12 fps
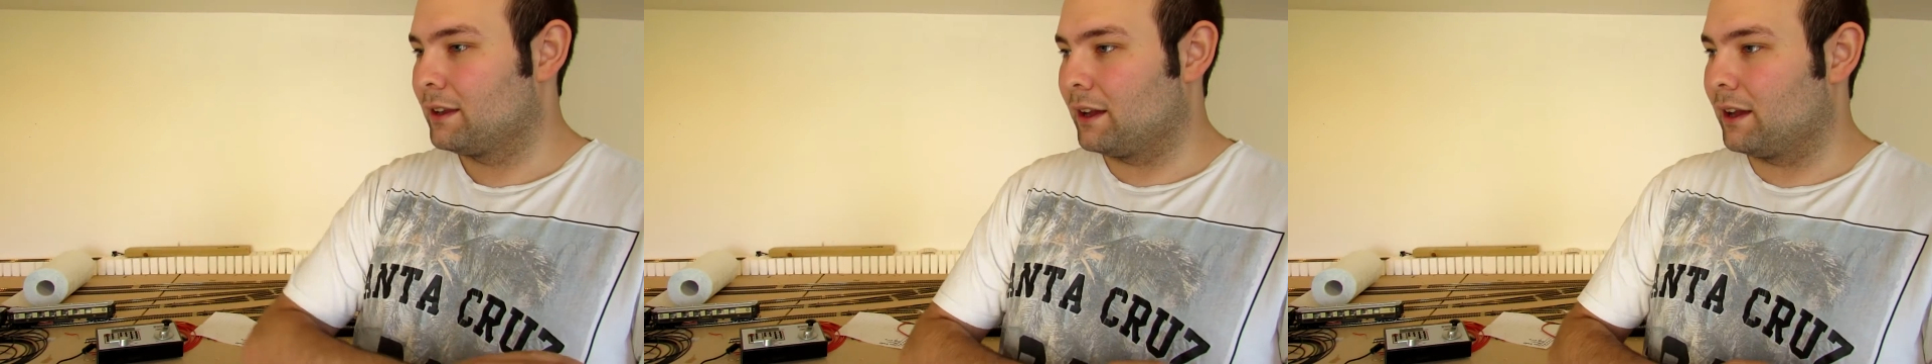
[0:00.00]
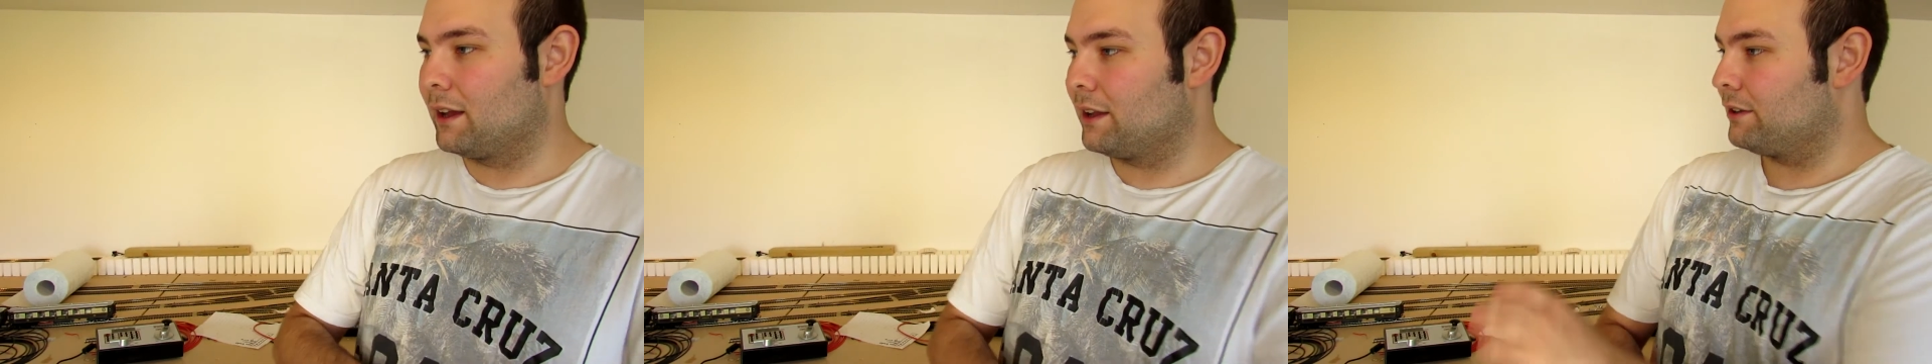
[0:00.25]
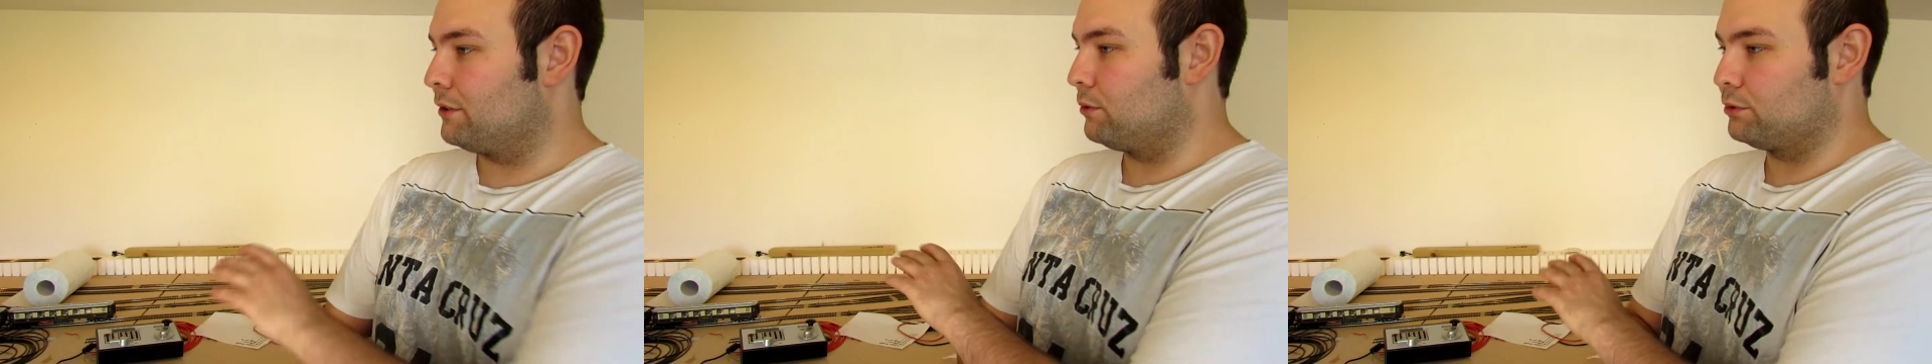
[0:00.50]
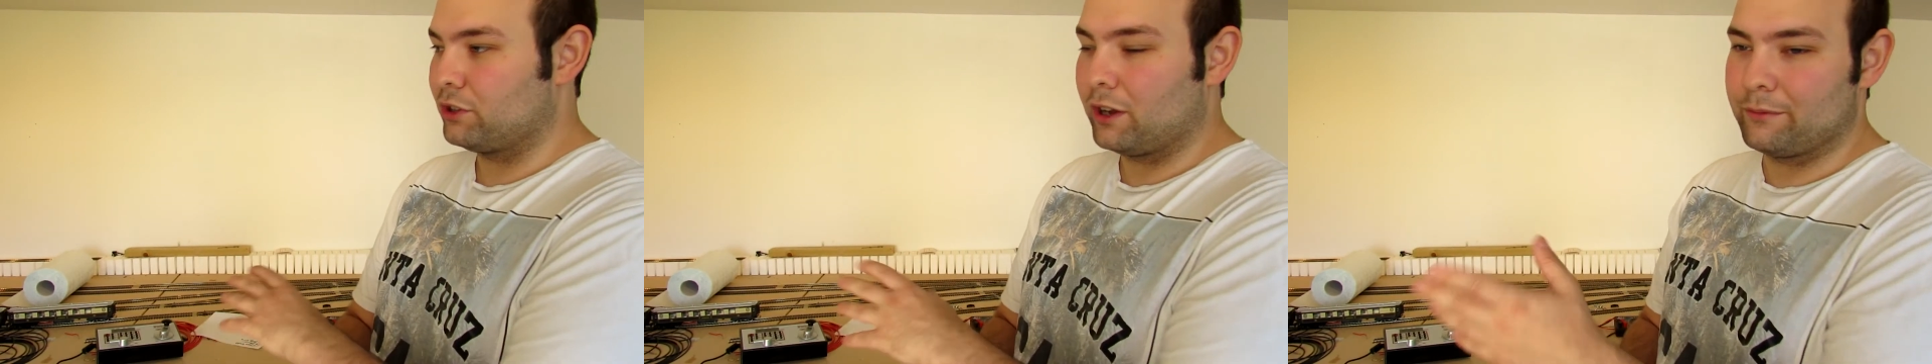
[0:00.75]

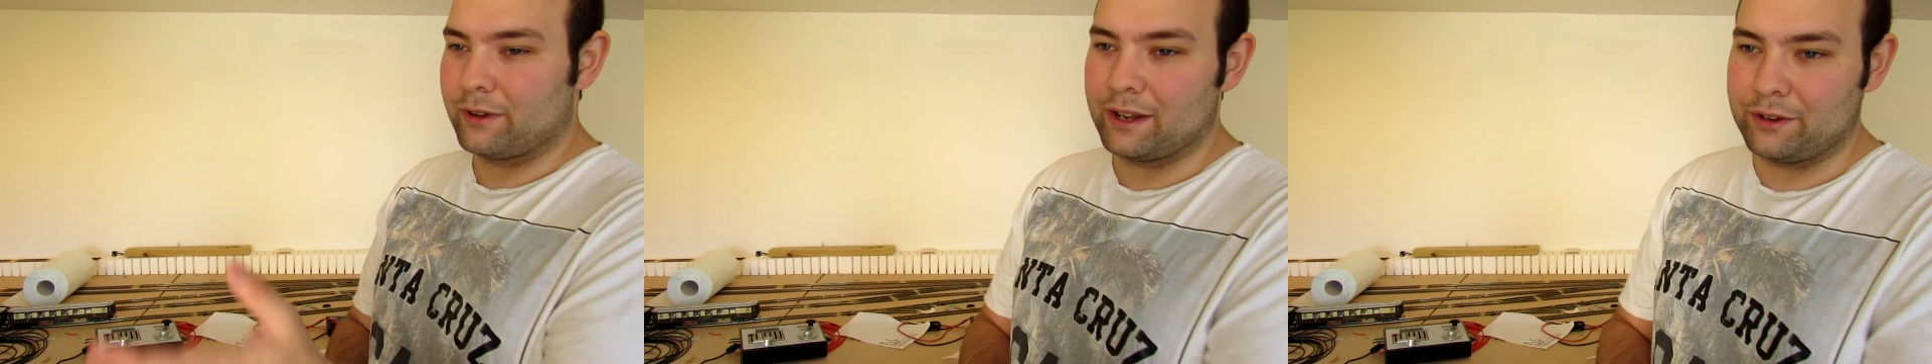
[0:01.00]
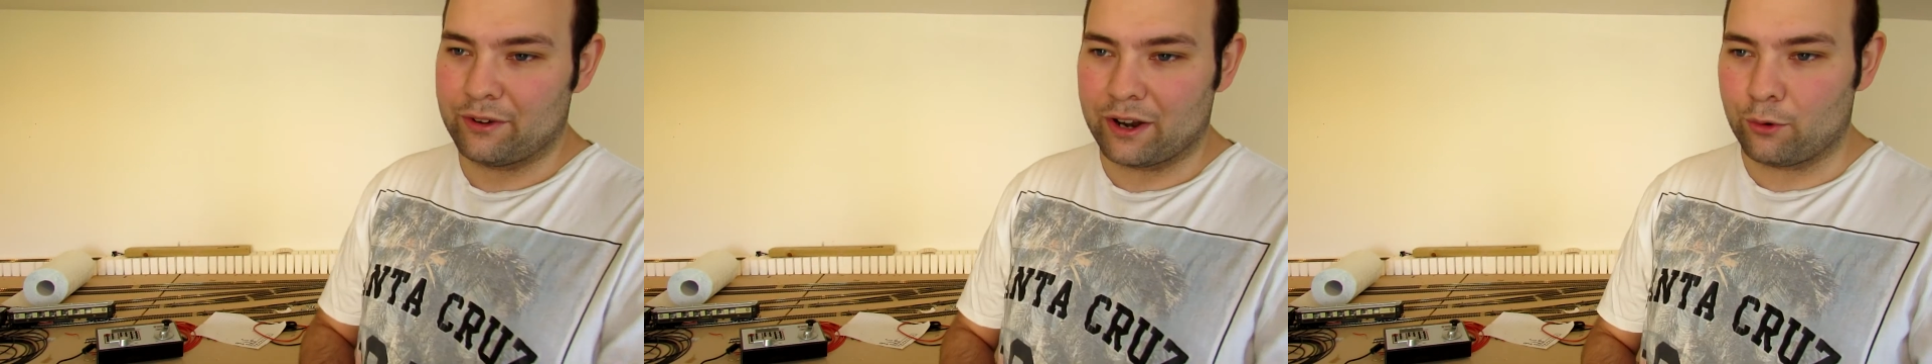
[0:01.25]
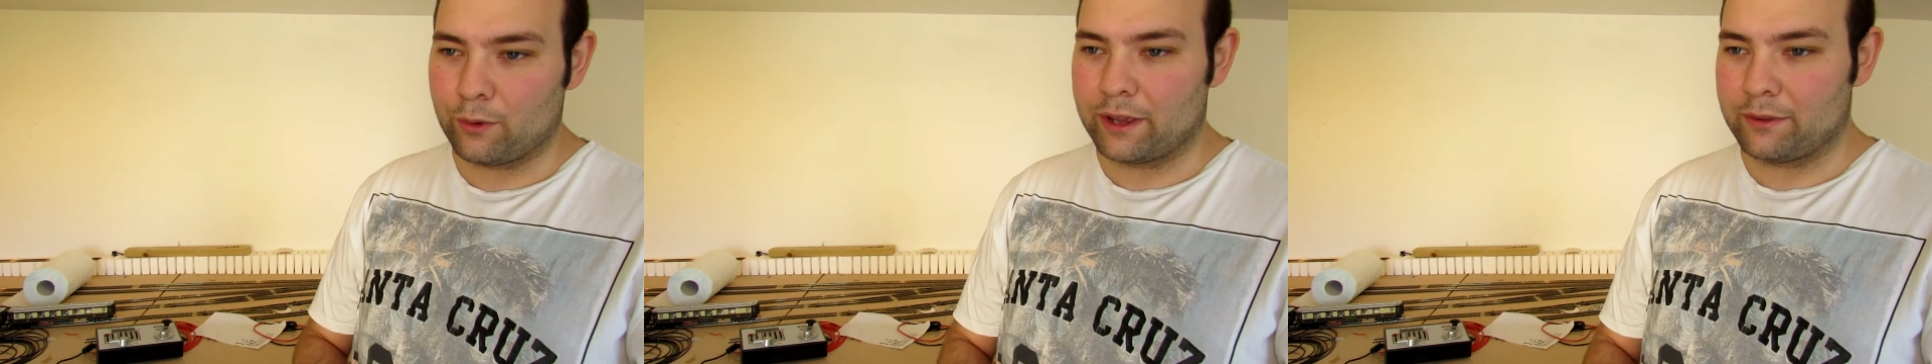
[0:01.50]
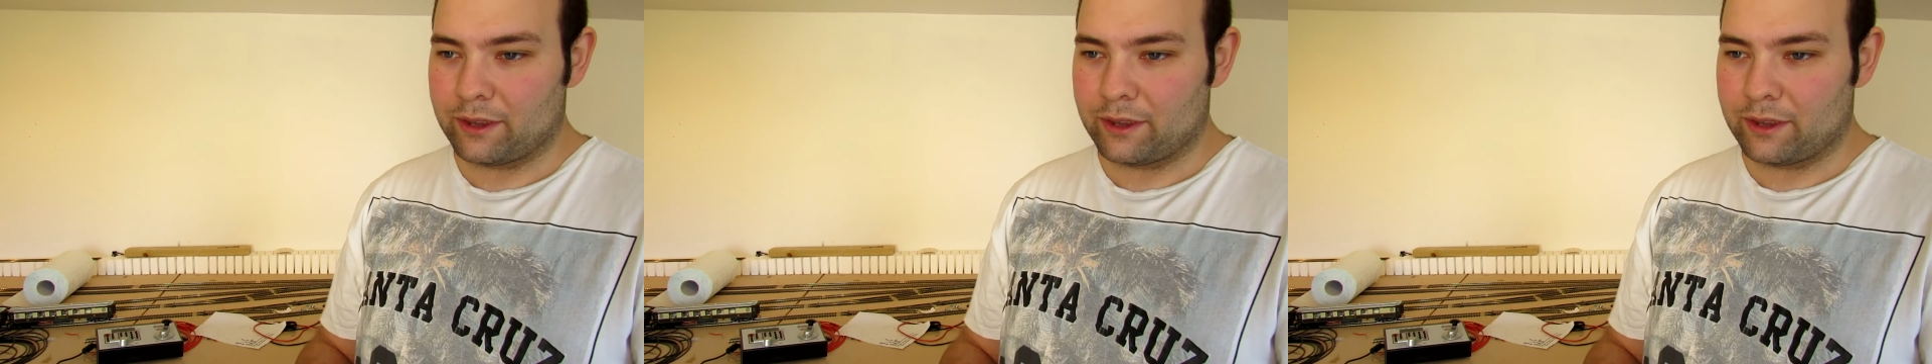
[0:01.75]
or Tyne Valley Railway.